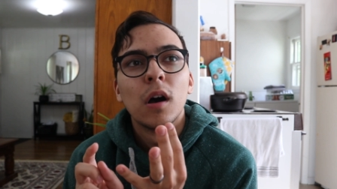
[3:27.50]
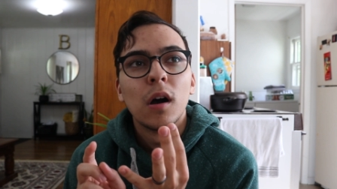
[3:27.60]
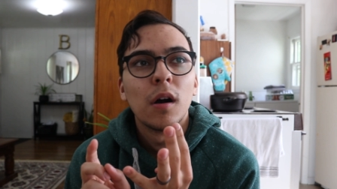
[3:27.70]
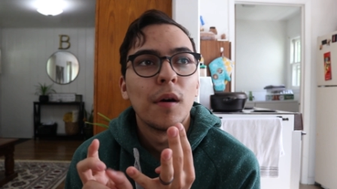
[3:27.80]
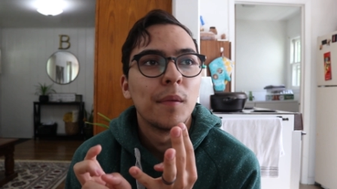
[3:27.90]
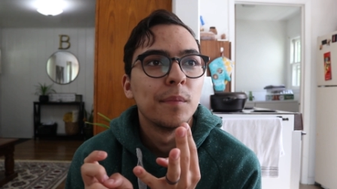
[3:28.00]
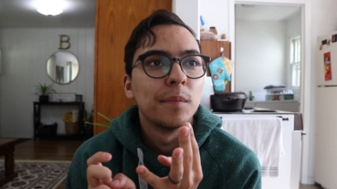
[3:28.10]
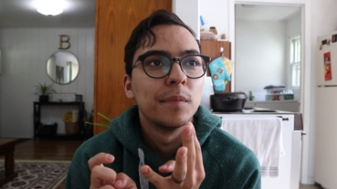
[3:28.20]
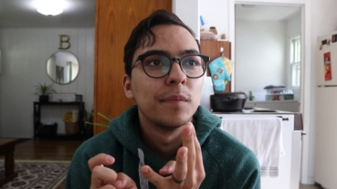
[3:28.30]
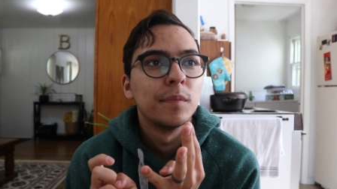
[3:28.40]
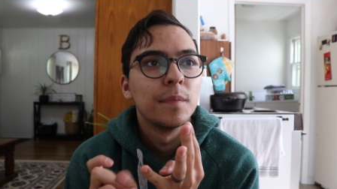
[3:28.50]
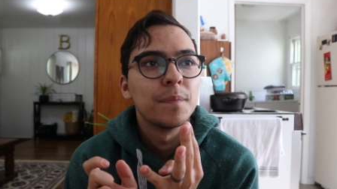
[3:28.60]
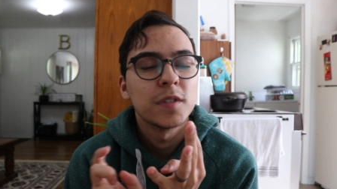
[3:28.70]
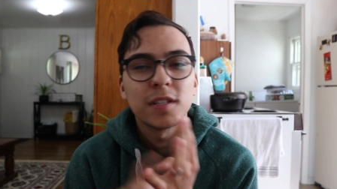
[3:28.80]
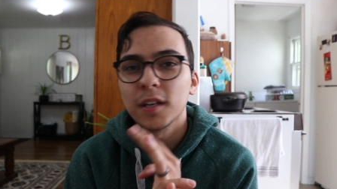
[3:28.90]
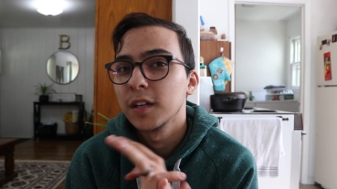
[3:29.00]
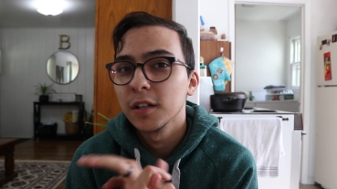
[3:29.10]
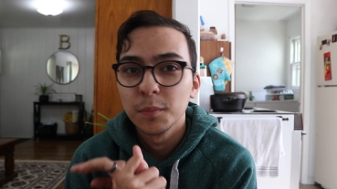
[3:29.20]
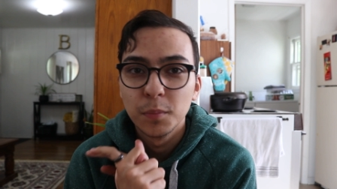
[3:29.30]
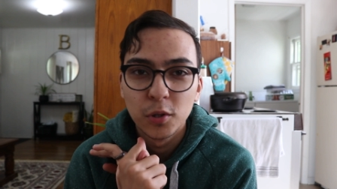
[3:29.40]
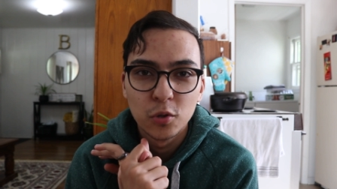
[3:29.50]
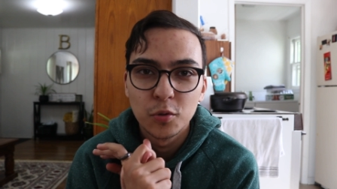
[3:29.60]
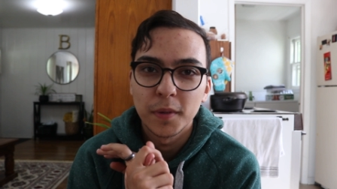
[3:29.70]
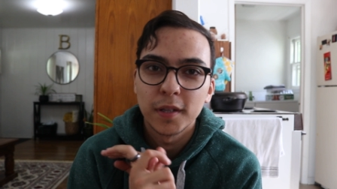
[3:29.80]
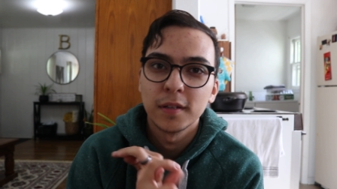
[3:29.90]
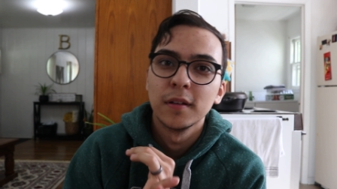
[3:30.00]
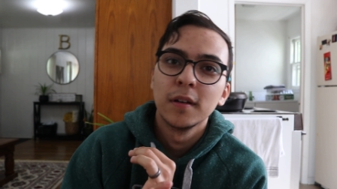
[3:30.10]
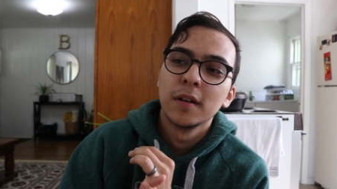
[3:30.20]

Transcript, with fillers: um, Sahil Bloom, and